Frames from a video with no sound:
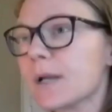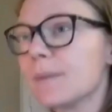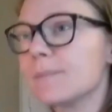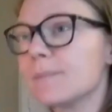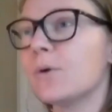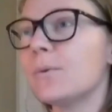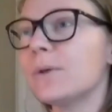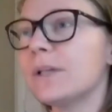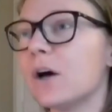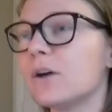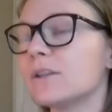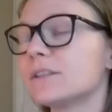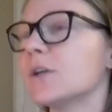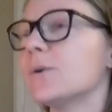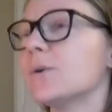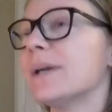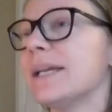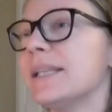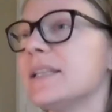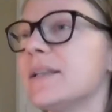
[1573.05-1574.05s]
But we
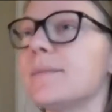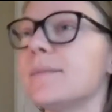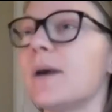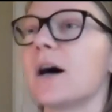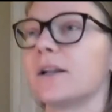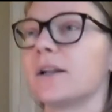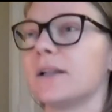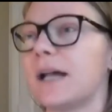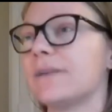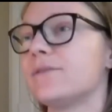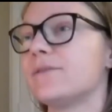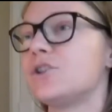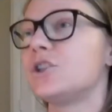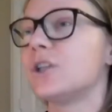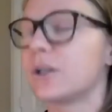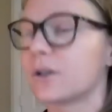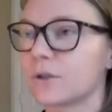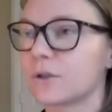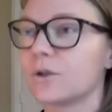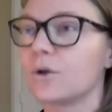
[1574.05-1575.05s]
also in the model have
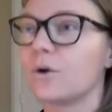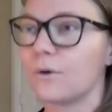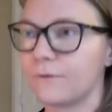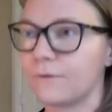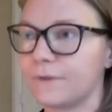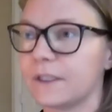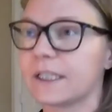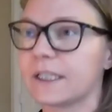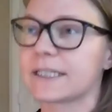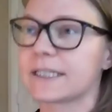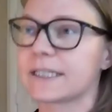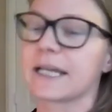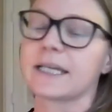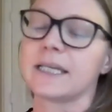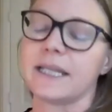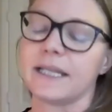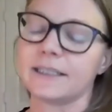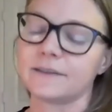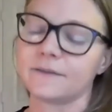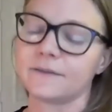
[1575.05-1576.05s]
general hole filling
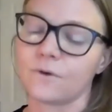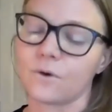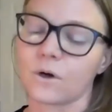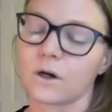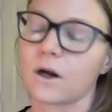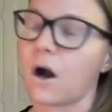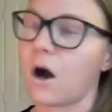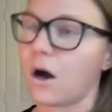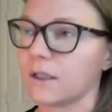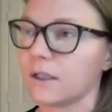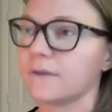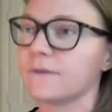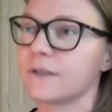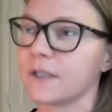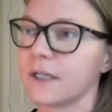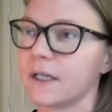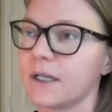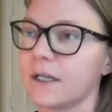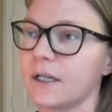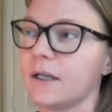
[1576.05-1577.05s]
techniques for all of
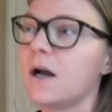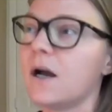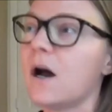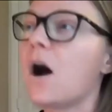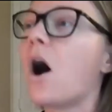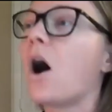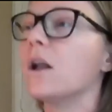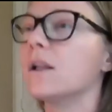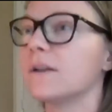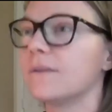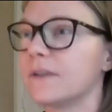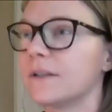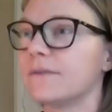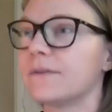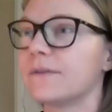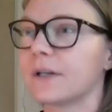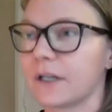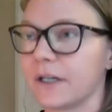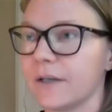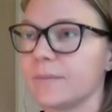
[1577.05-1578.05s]
the
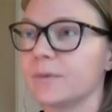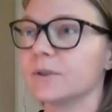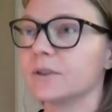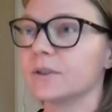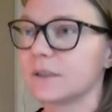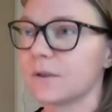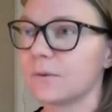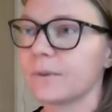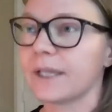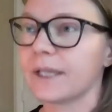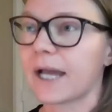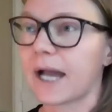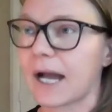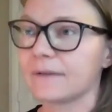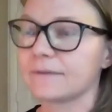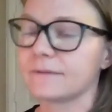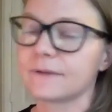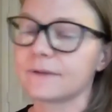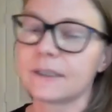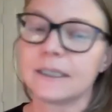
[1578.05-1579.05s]
variables that we
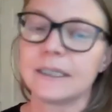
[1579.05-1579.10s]
have.